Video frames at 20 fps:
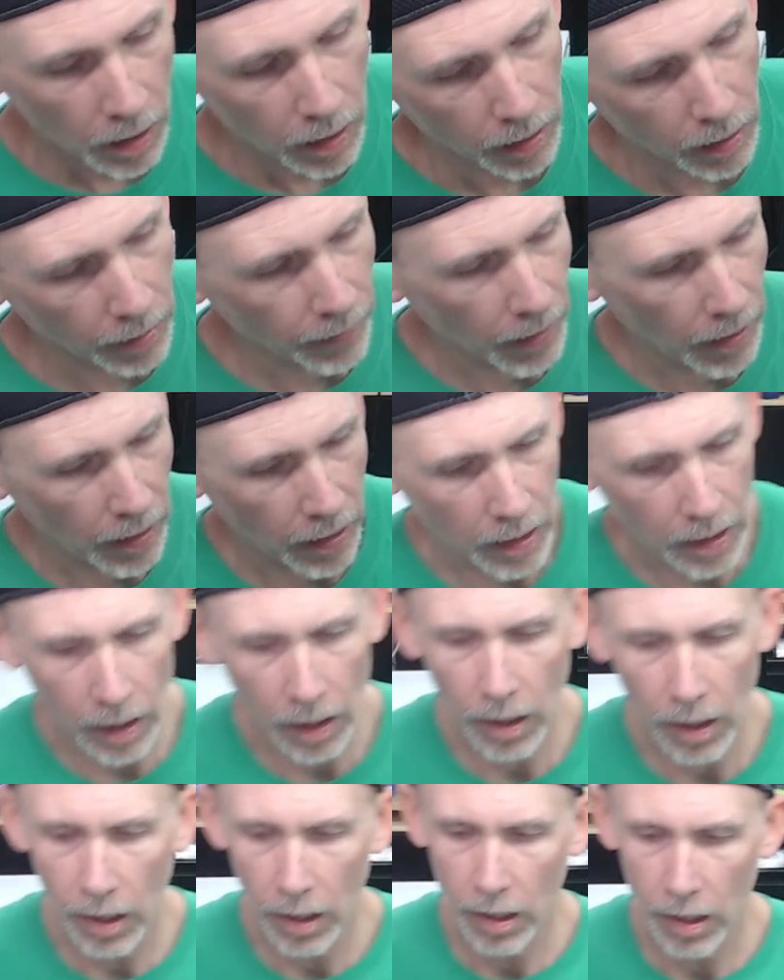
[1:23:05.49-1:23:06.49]
and then
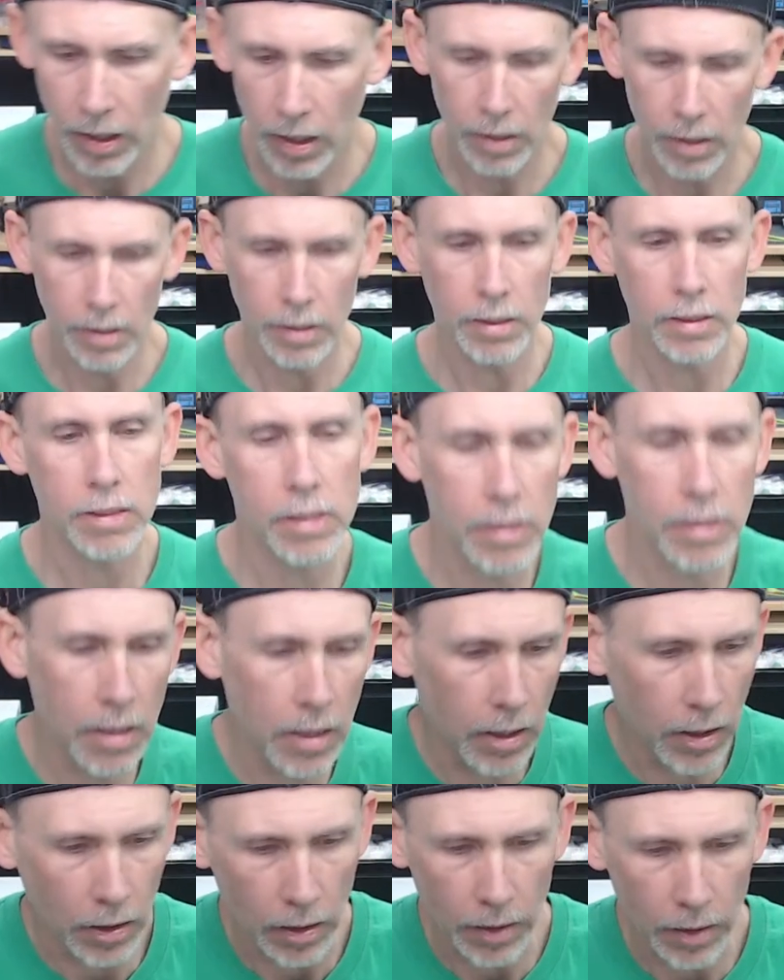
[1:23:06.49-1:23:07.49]
uh, let's see
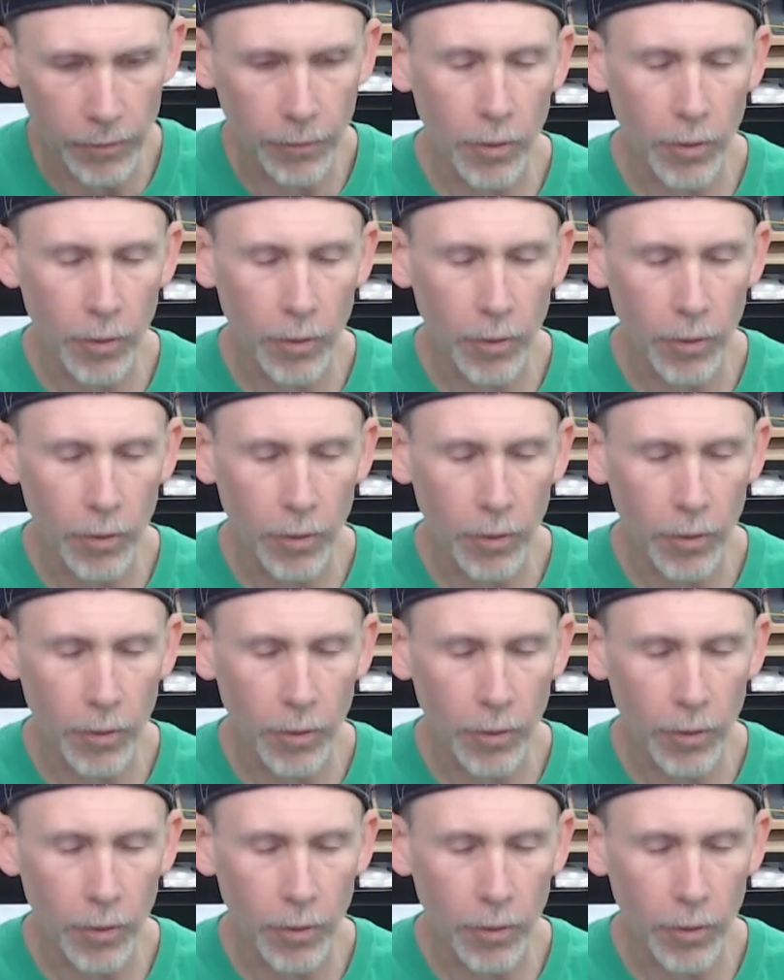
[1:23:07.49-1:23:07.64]
here.